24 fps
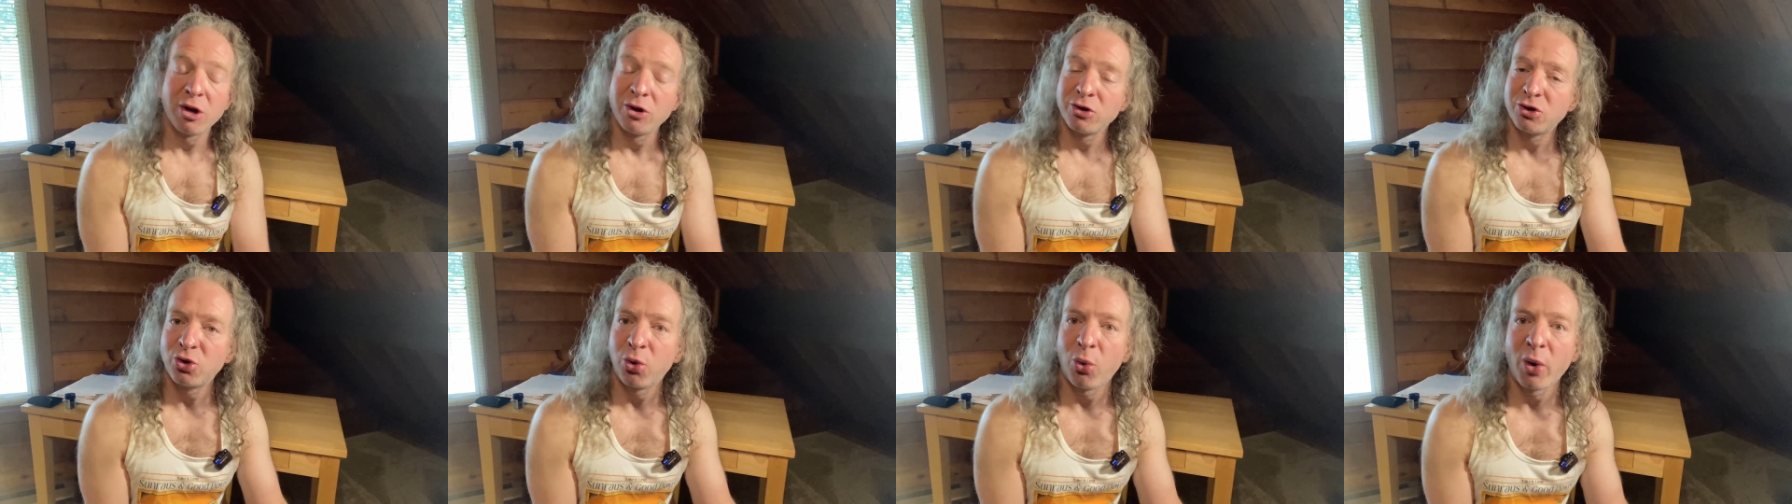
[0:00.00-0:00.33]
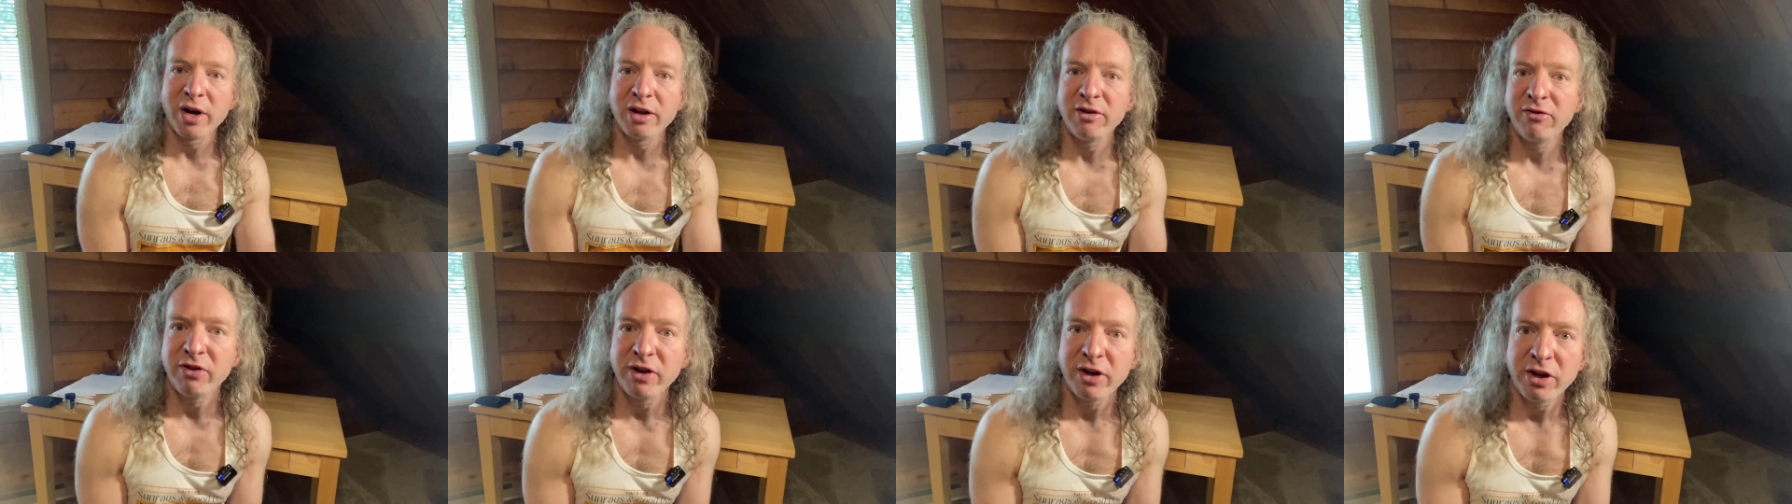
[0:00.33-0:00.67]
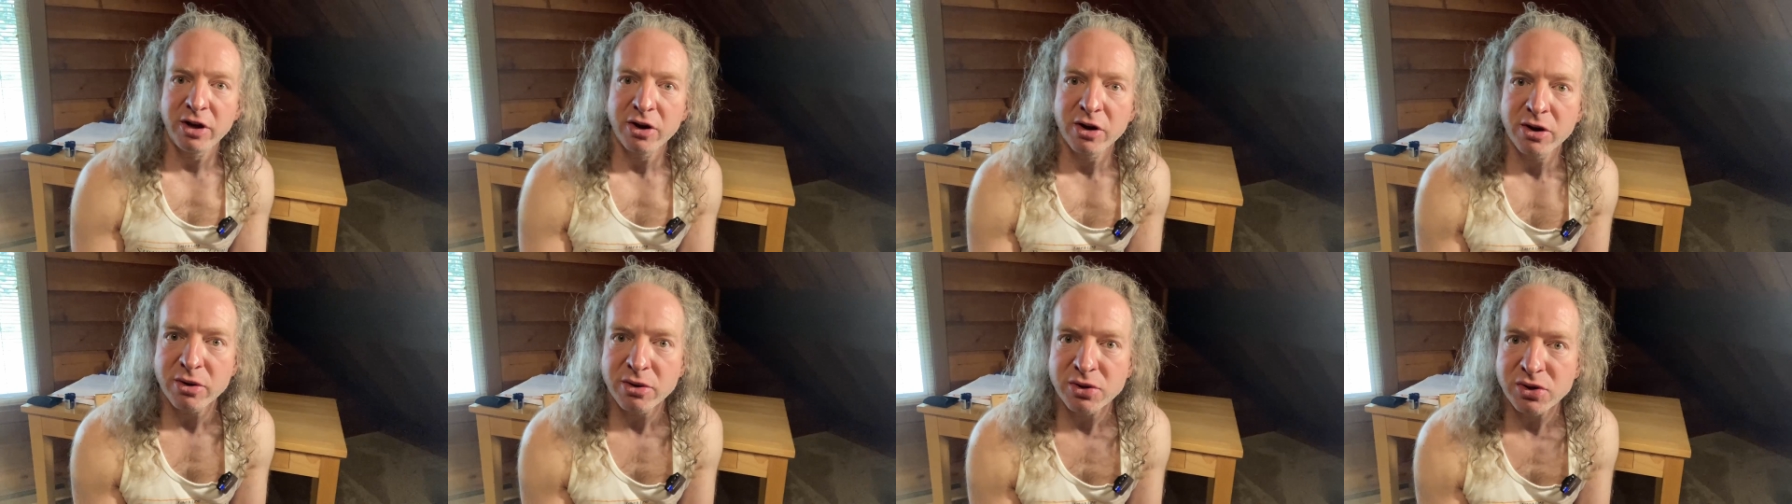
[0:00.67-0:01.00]
20
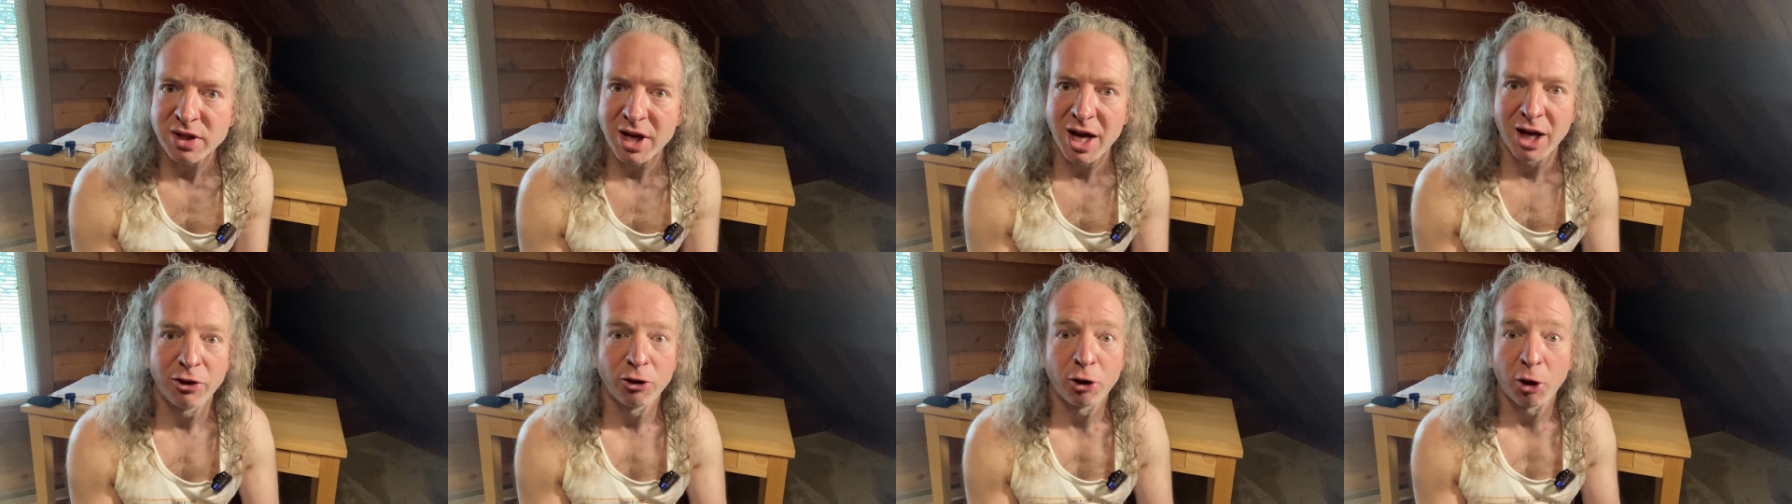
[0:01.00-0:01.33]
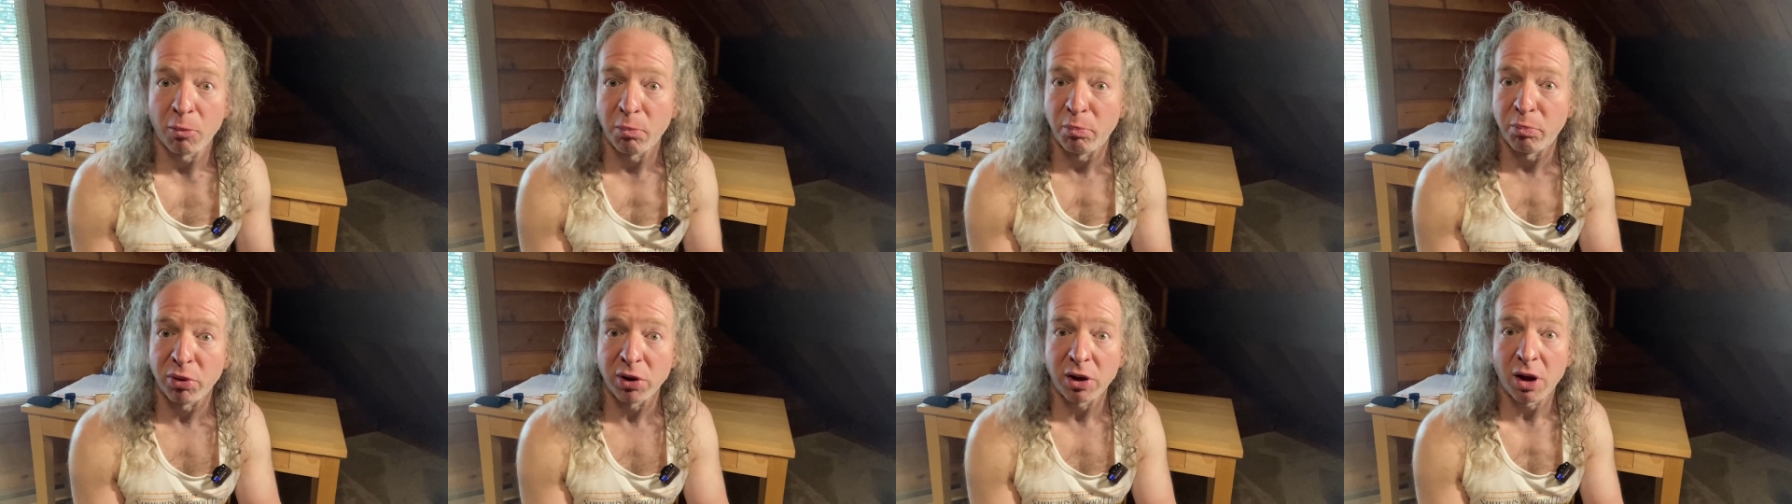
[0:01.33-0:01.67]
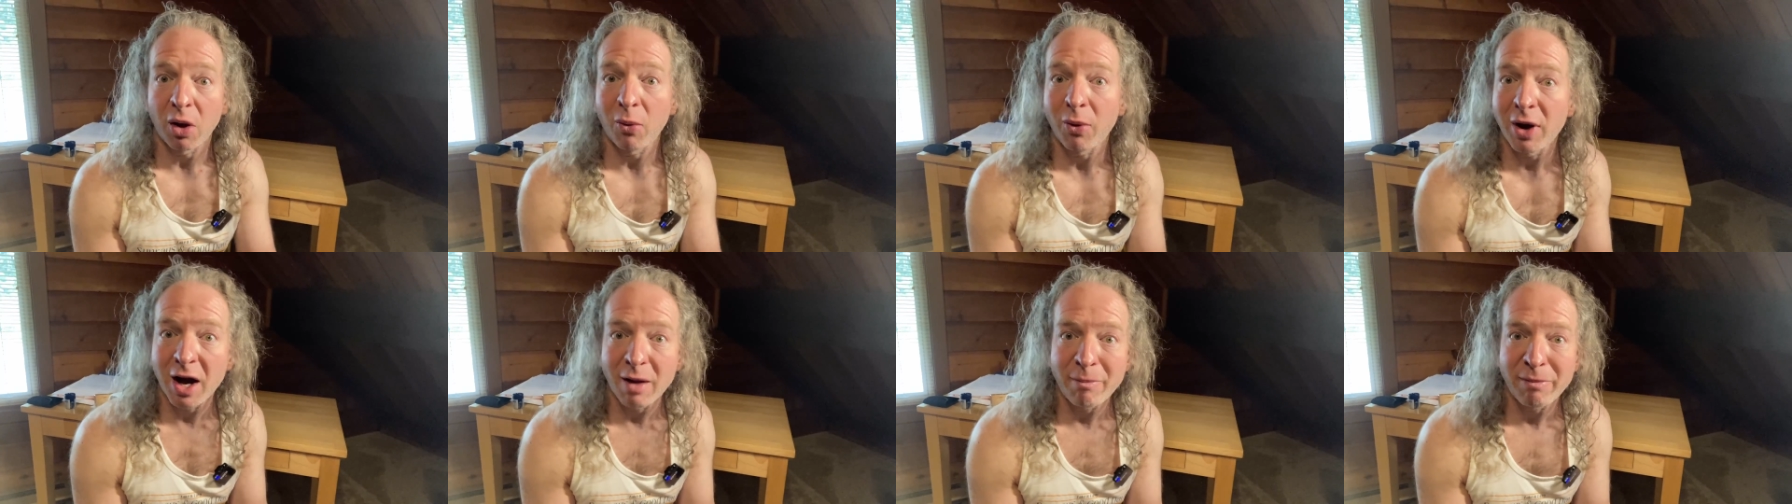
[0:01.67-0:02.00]
videos and they'll
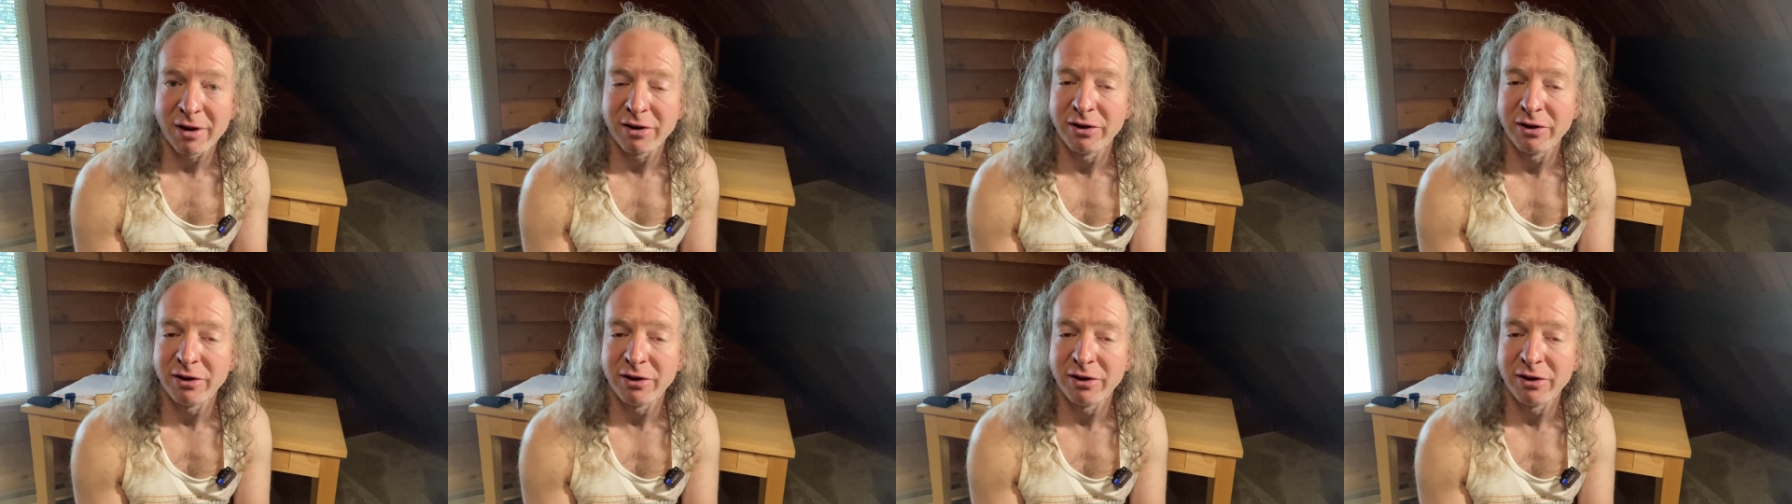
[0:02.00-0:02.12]
blow up